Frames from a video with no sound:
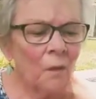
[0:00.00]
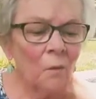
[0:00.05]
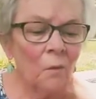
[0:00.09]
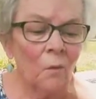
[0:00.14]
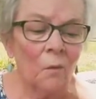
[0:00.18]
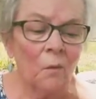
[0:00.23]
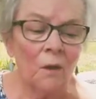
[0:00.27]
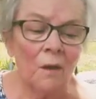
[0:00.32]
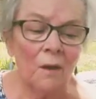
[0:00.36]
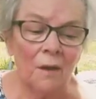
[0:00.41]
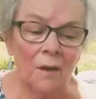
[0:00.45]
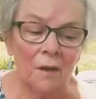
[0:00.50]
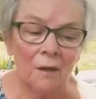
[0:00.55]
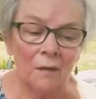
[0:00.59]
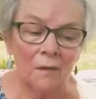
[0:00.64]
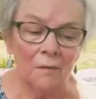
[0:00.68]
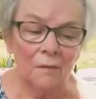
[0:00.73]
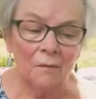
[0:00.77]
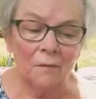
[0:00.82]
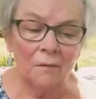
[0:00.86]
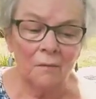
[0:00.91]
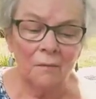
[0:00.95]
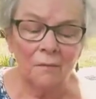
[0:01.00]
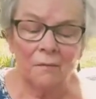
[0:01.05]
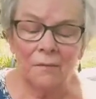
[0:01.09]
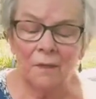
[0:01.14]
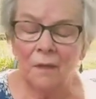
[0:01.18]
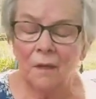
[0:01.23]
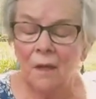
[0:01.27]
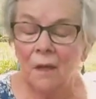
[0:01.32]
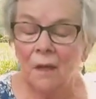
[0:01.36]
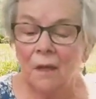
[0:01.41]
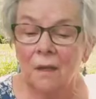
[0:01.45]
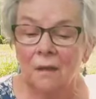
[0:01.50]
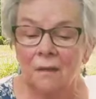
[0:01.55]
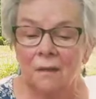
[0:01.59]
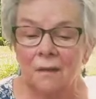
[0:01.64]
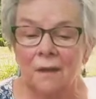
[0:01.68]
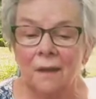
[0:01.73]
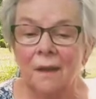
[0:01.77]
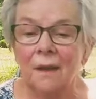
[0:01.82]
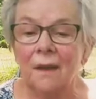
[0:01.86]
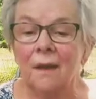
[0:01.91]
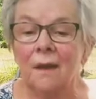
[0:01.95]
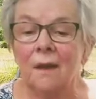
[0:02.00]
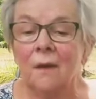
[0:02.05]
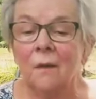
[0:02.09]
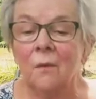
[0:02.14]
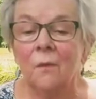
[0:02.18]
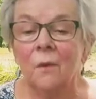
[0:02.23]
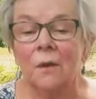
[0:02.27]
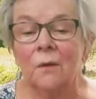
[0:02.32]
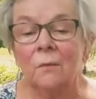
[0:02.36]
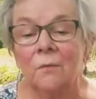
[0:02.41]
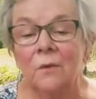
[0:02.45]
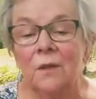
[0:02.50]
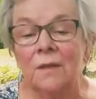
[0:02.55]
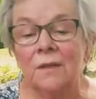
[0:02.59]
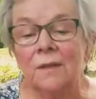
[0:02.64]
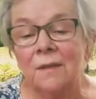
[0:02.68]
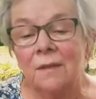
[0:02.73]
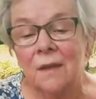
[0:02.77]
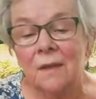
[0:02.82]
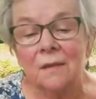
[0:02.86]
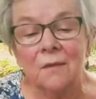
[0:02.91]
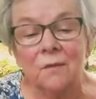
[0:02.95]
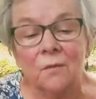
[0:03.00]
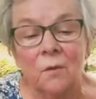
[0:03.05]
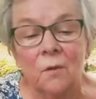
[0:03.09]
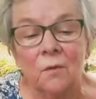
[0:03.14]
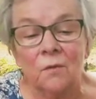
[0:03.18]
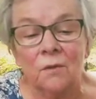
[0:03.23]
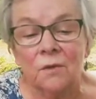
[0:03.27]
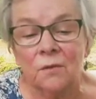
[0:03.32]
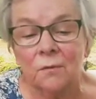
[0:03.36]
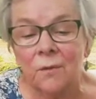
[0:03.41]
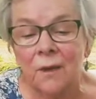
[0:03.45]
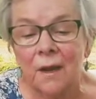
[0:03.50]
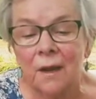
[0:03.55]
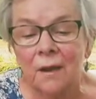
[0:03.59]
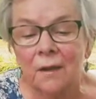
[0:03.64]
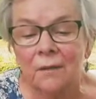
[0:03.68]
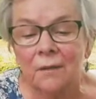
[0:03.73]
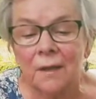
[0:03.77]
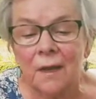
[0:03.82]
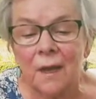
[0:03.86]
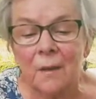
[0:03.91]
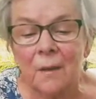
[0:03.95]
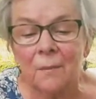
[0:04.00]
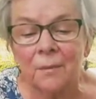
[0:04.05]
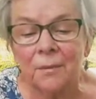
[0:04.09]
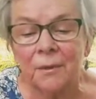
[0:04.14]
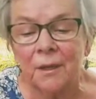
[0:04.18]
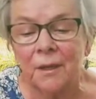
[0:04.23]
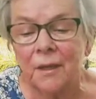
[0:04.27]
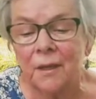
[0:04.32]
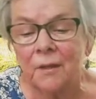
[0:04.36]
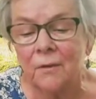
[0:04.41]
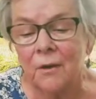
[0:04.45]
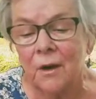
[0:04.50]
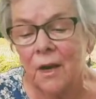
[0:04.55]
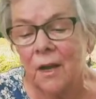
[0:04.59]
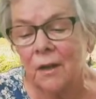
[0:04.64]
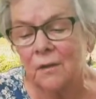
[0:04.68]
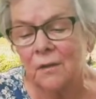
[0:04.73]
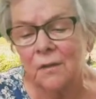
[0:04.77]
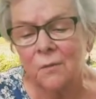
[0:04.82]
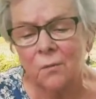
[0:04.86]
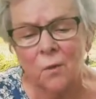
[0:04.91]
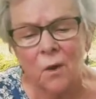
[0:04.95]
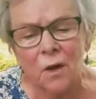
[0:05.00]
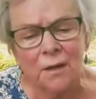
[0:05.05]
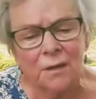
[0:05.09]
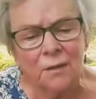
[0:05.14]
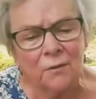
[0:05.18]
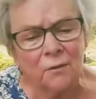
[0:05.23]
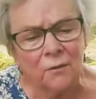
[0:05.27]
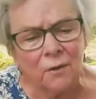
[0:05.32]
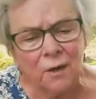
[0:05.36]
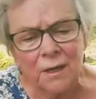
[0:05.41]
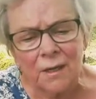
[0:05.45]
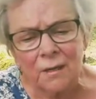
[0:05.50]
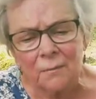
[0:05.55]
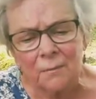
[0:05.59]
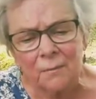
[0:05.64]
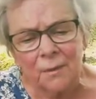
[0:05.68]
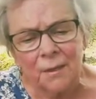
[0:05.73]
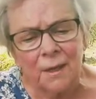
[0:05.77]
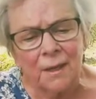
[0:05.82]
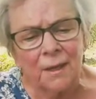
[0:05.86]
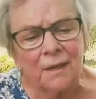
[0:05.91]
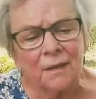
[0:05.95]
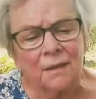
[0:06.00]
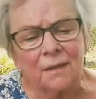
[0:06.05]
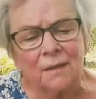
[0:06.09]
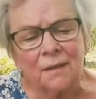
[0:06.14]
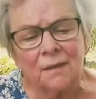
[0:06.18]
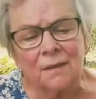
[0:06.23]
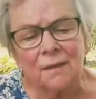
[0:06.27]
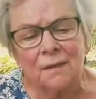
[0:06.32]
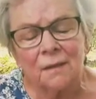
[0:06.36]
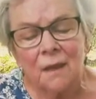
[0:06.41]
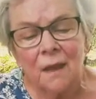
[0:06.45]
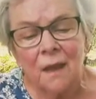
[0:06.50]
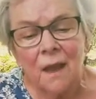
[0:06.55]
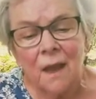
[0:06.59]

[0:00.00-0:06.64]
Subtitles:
Well, now when recess rolls around, that playground's one great place.